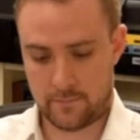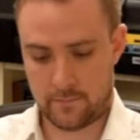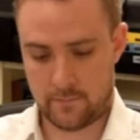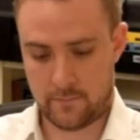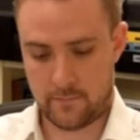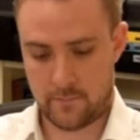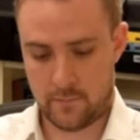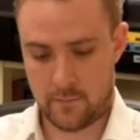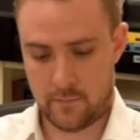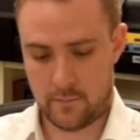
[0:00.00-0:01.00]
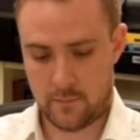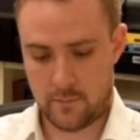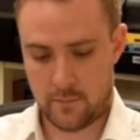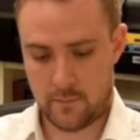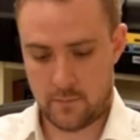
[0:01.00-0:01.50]

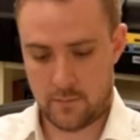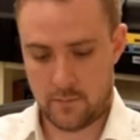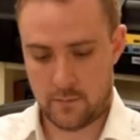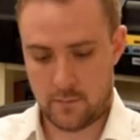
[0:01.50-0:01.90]
Nobody speaks.